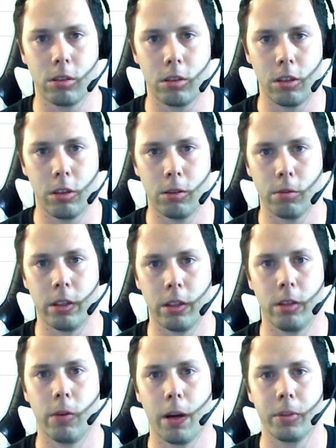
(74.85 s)
you read the
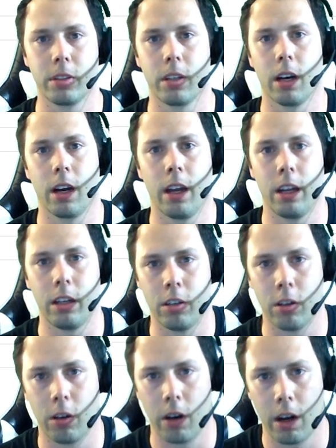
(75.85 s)
website, you
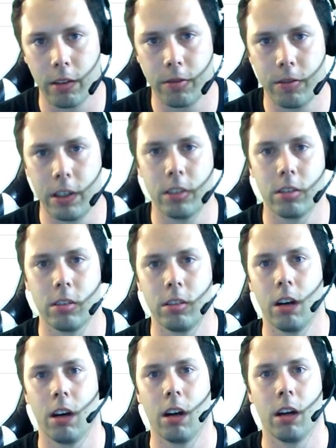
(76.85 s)
know how the fees are
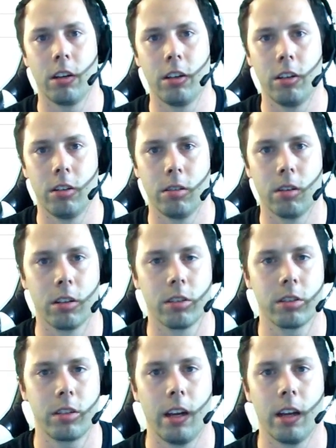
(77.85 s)
done, you
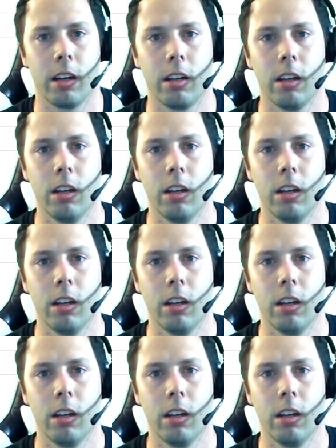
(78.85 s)
understand